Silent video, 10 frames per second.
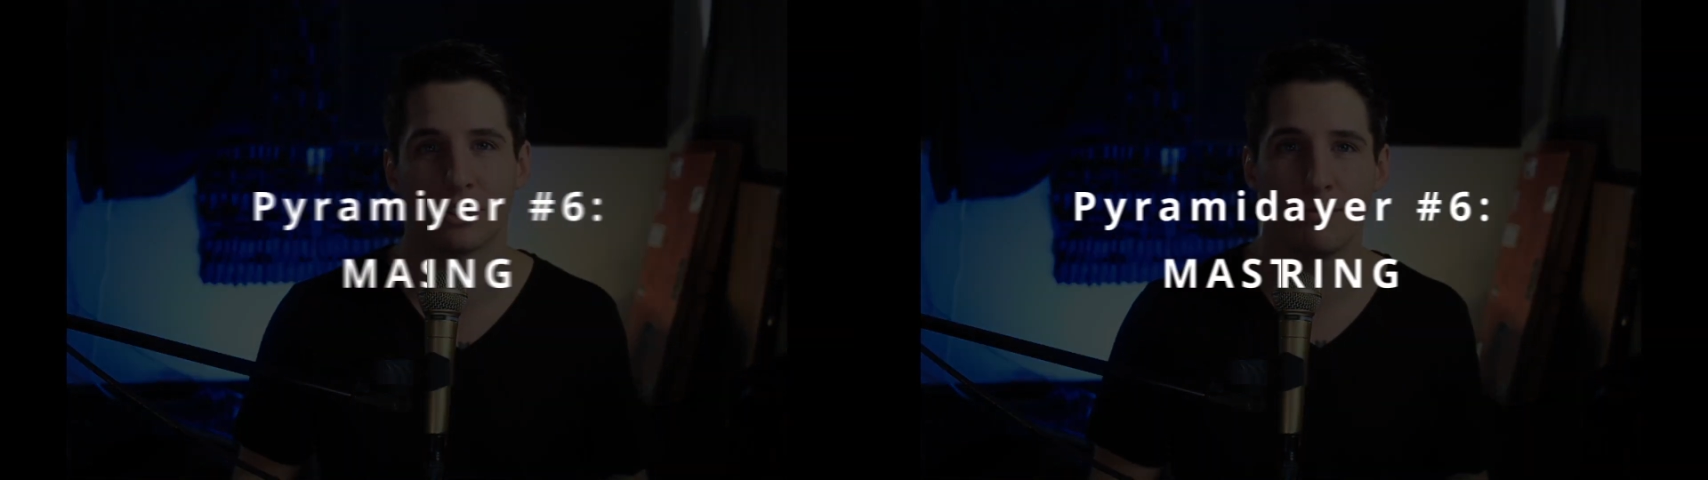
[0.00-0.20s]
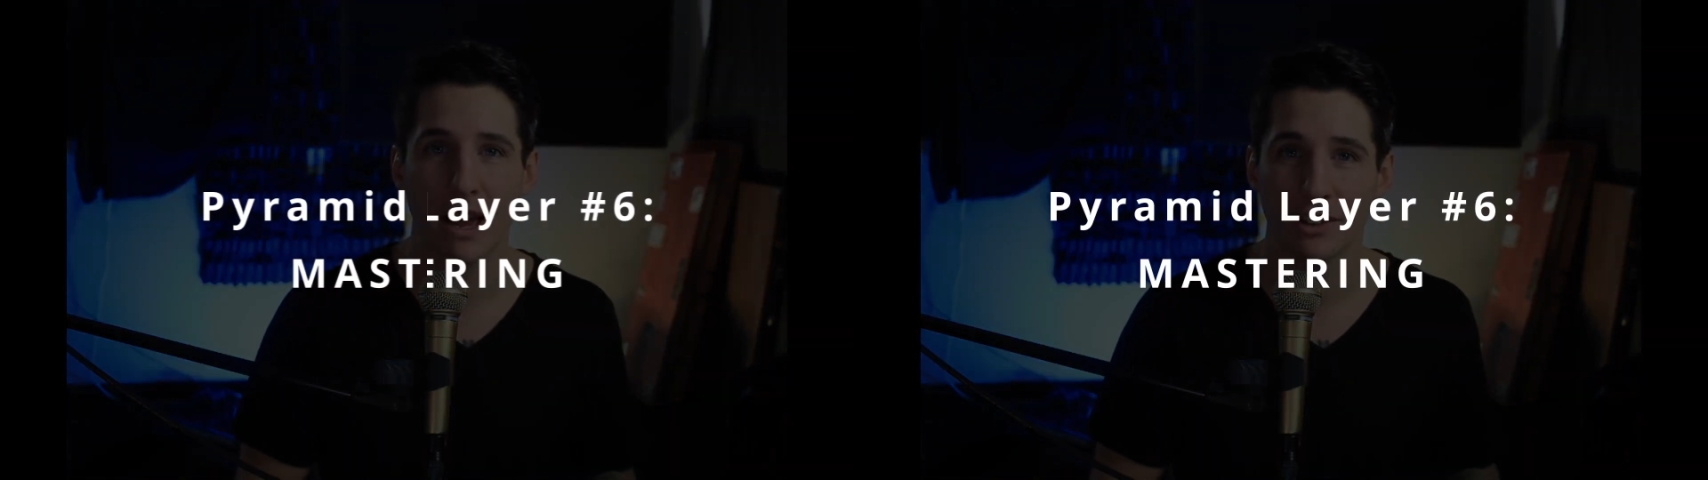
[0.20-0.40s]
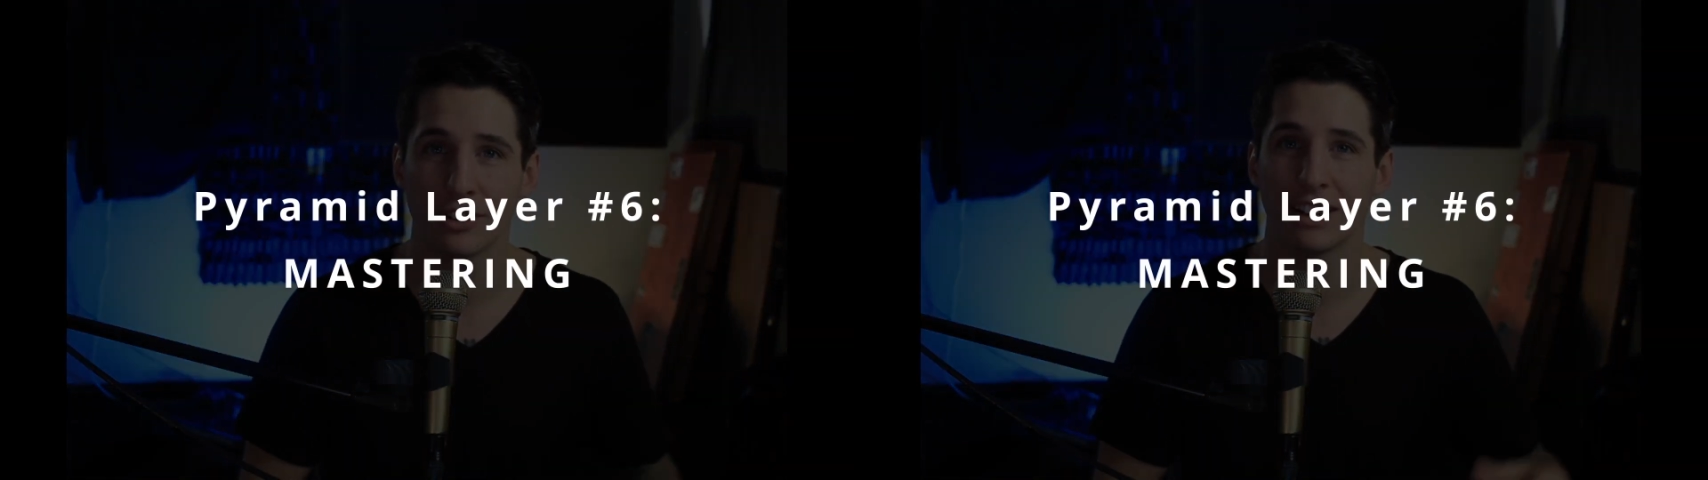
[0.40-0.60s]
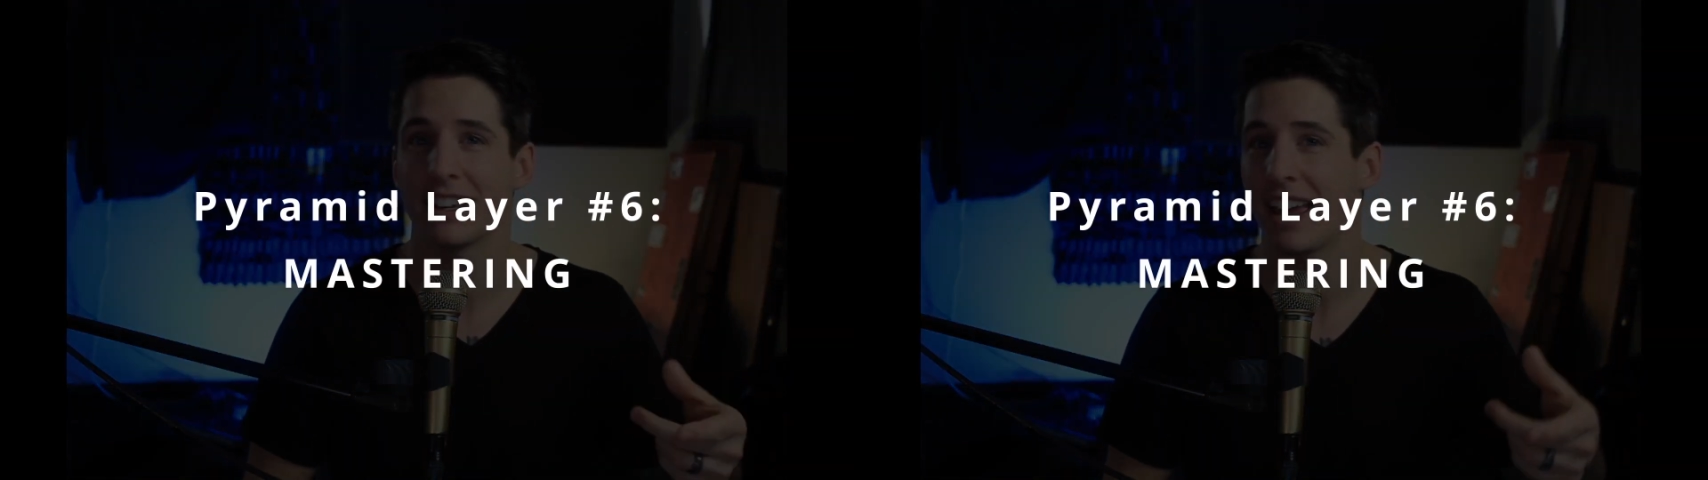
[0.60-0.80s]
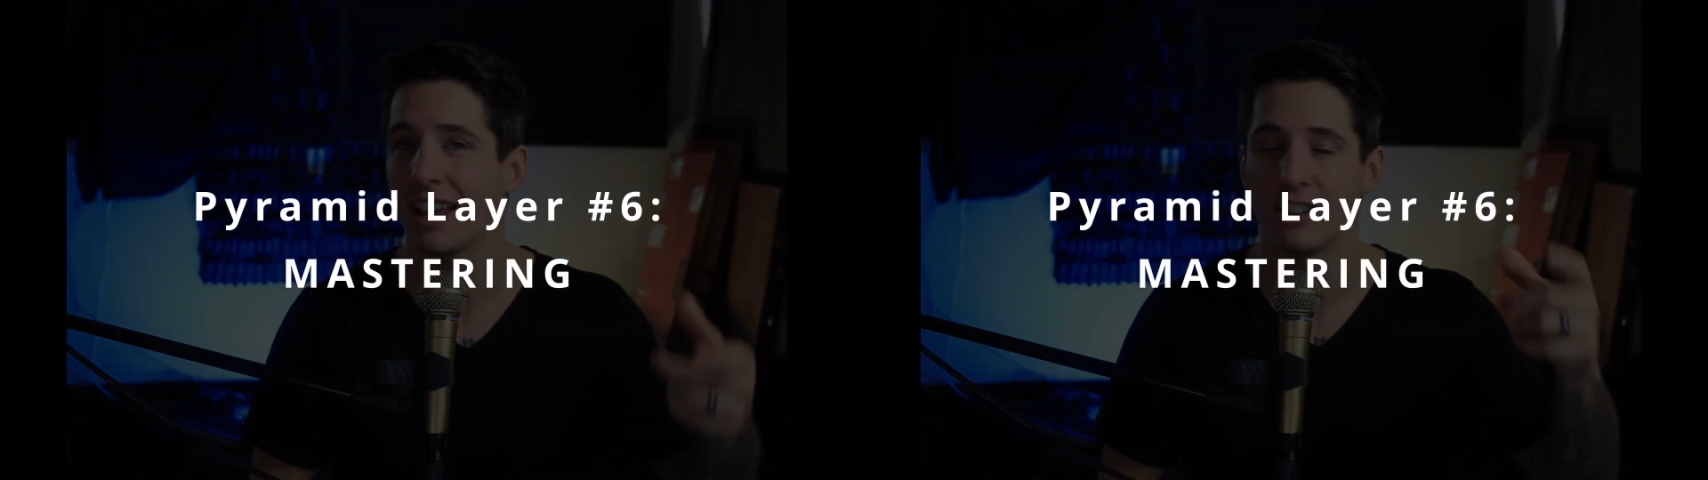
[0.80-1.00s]
So mastering,
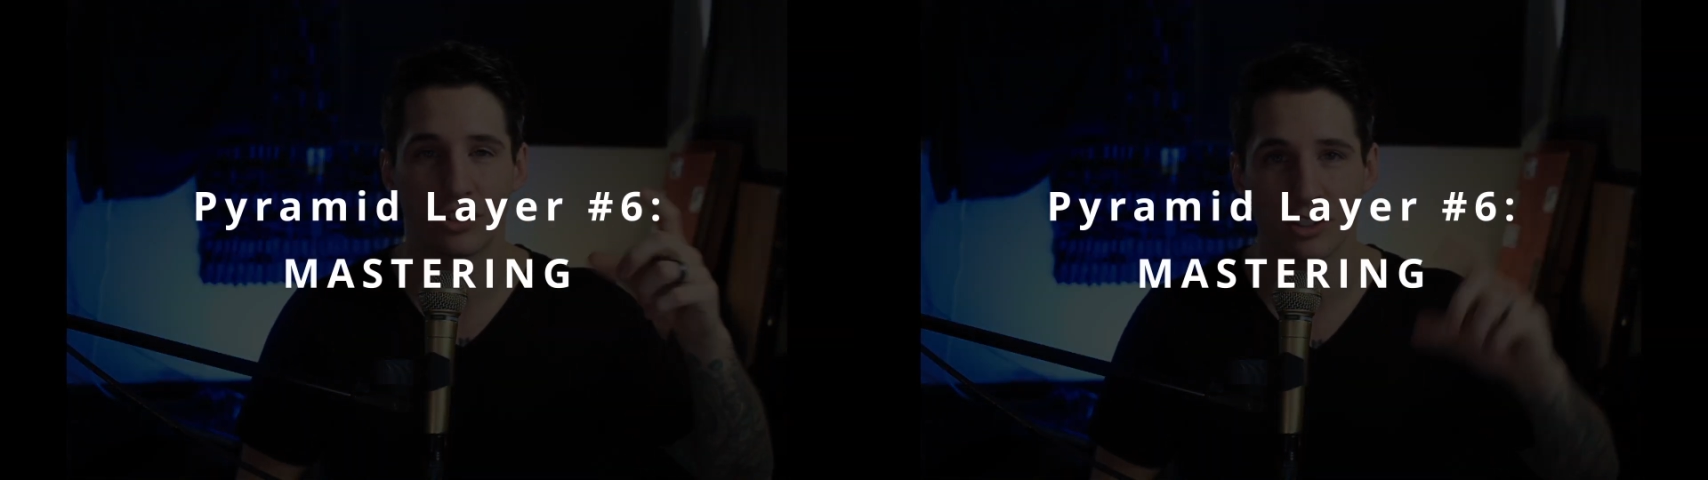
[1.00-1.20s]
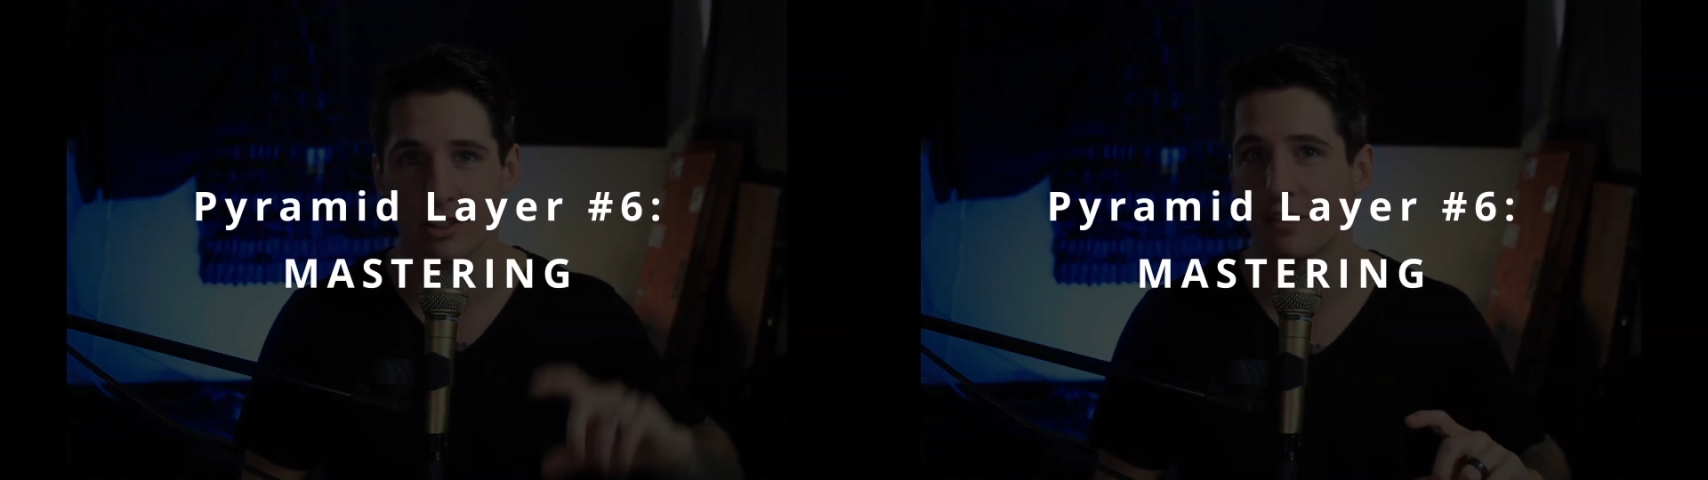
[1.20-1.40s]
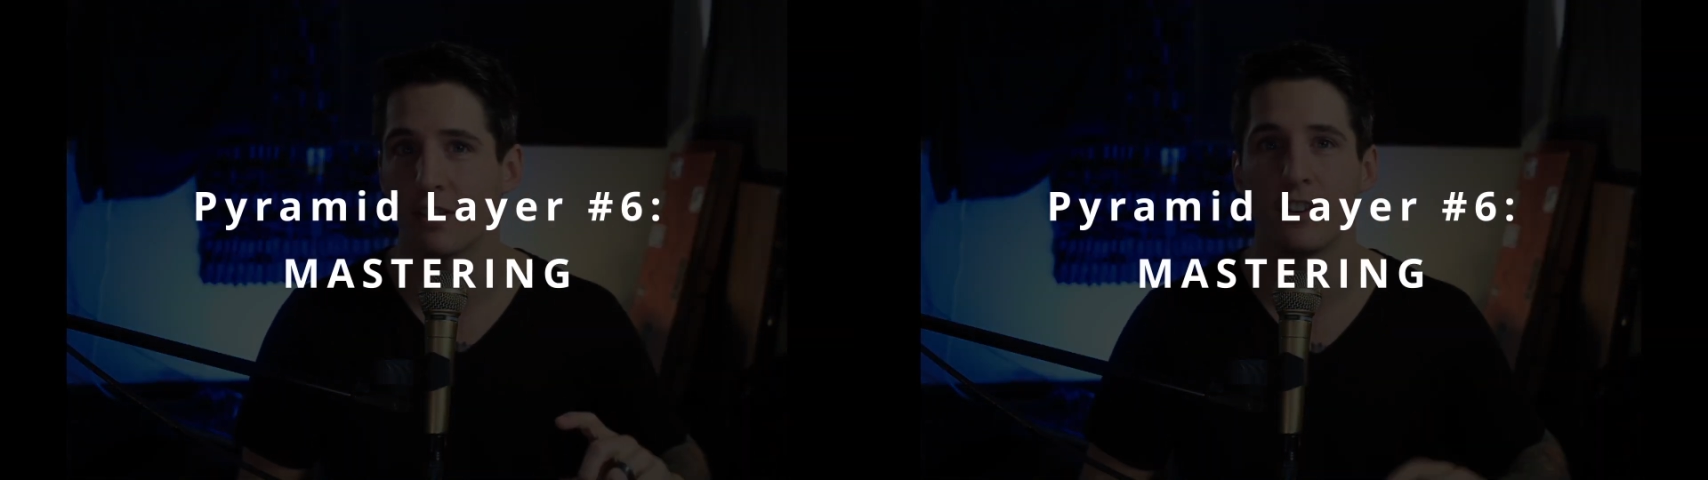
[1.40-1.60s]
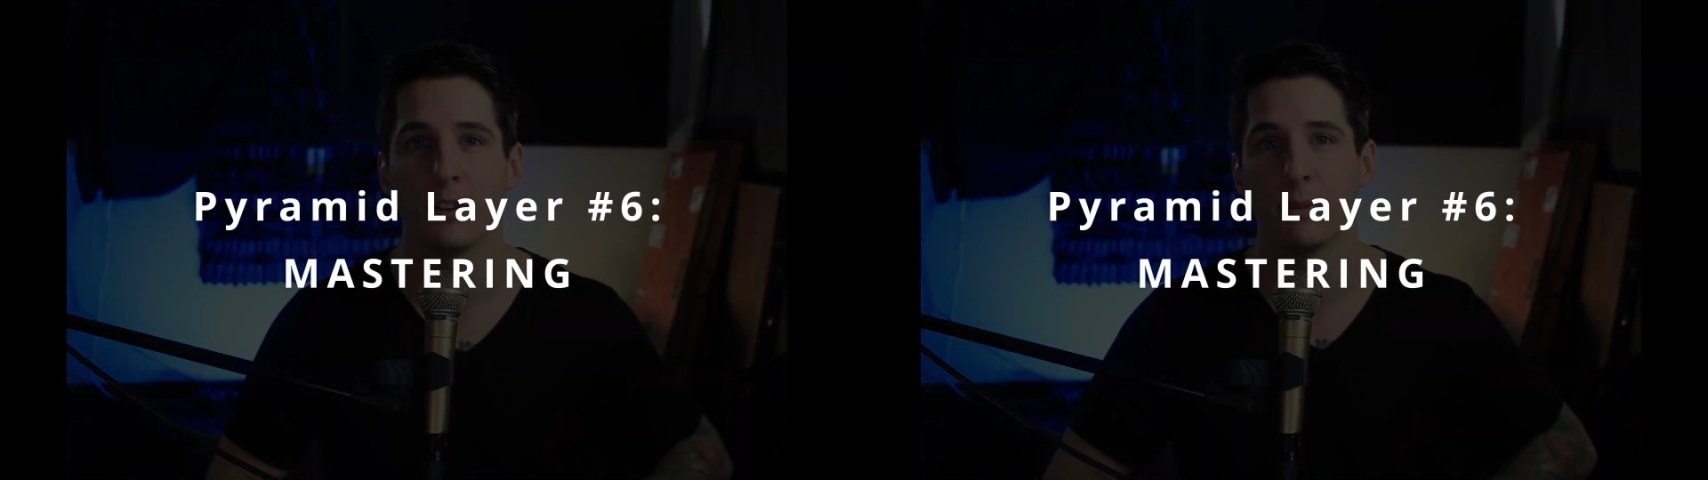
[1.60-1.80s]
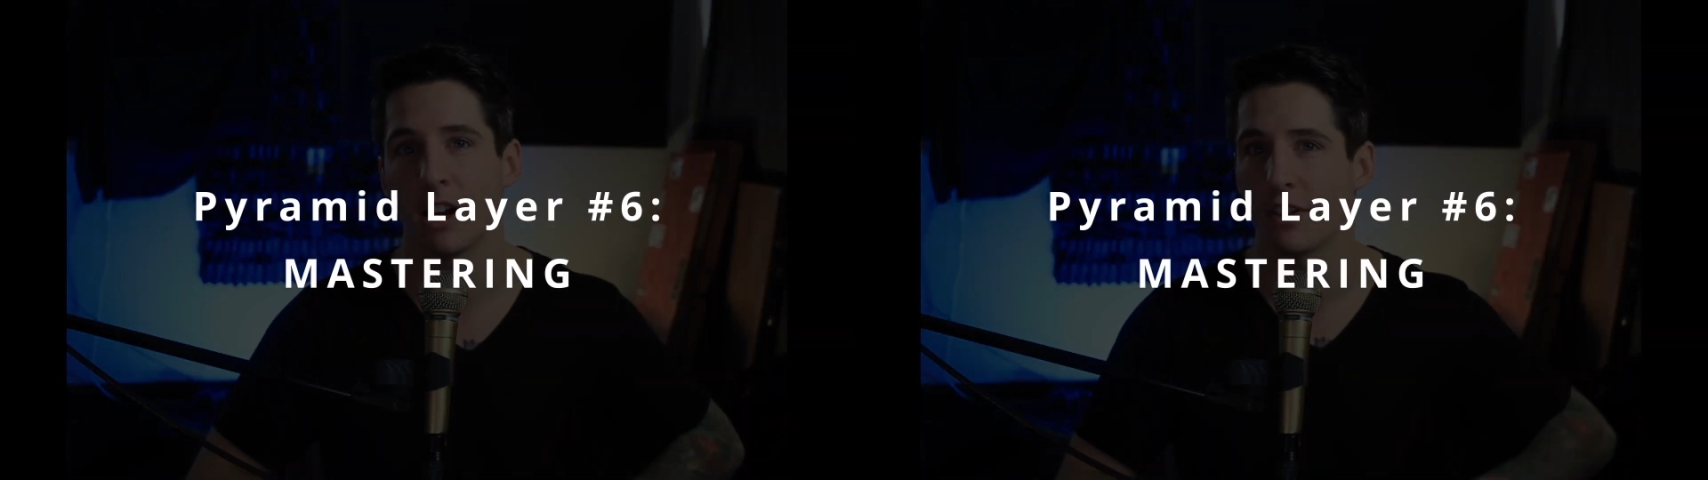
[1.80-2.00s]
again, is just a
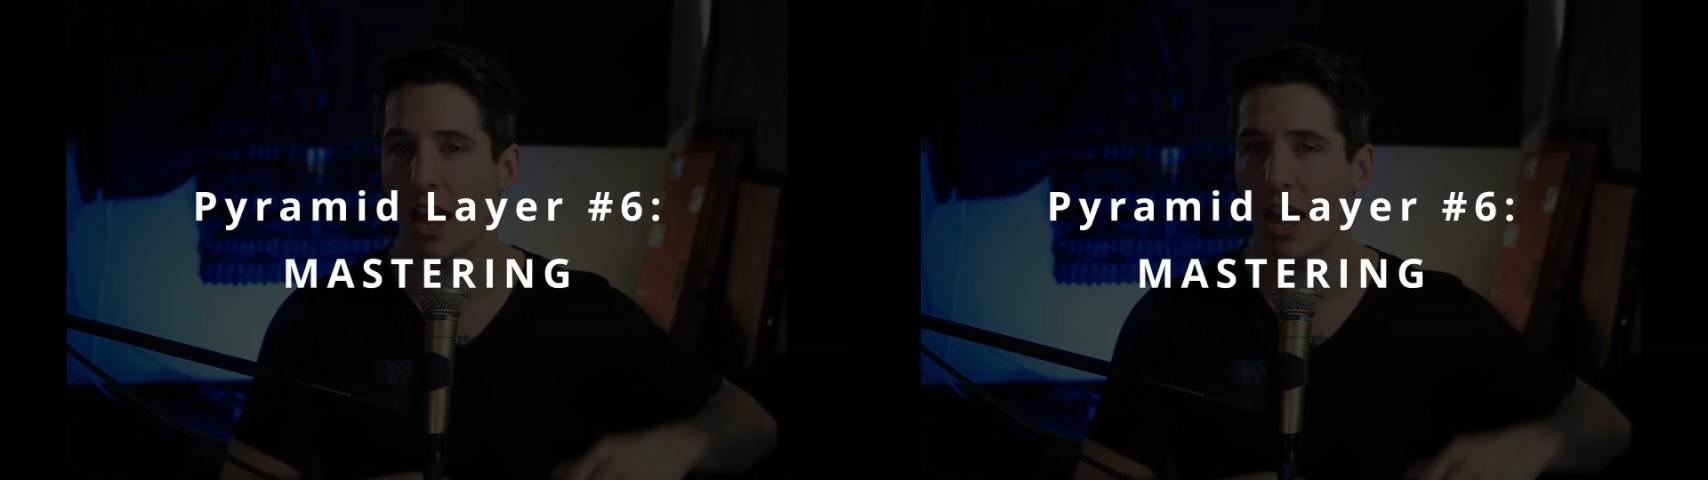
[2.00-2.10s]
fulfillment of